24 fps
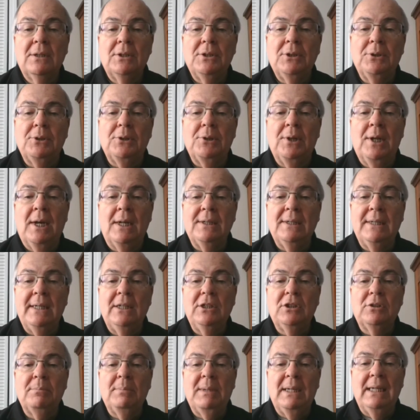You do not
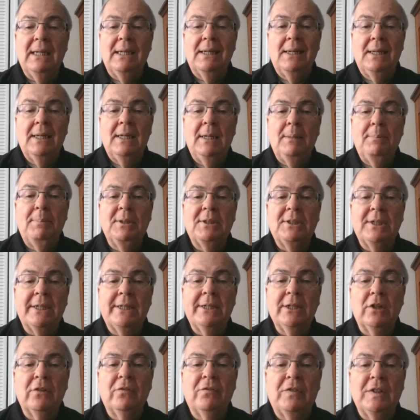need to be in any
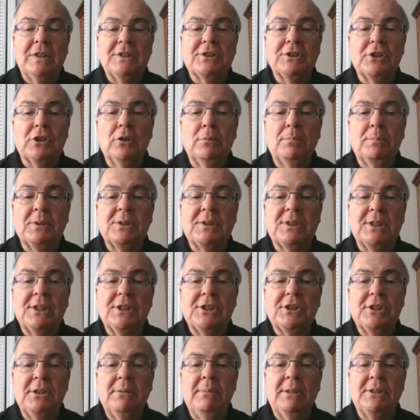particular physical
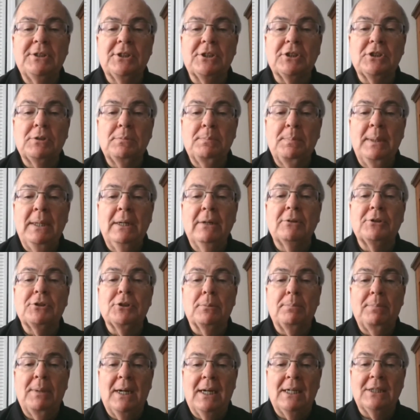position, but your
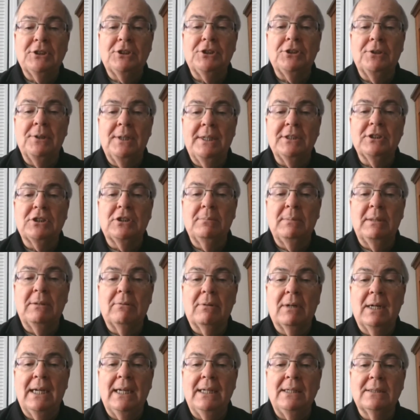spiritual posture needs to be
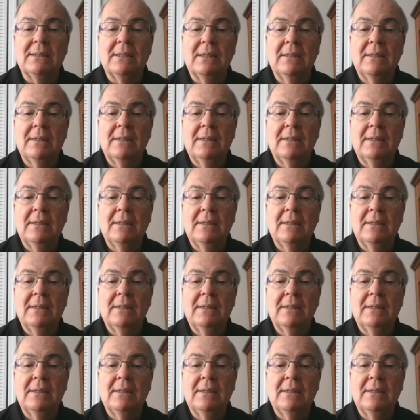right.